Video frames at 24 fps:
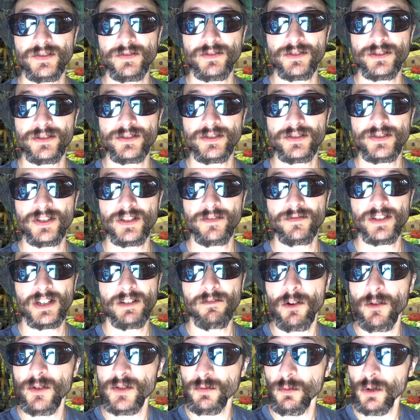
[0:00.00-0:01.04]
for stuff that
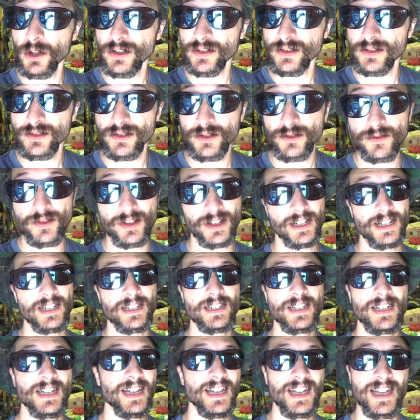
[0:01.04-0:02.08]
I've always wanted to do that I
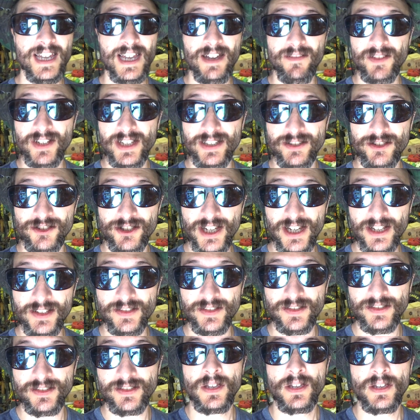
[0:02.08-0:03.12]
haven't had the
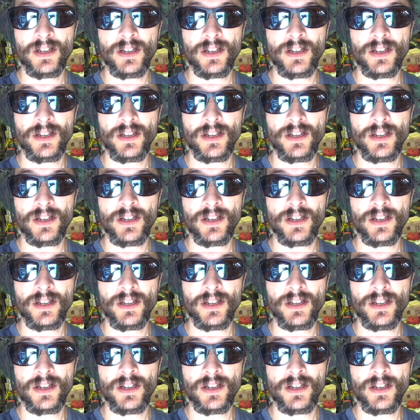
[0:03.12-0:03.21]
chance.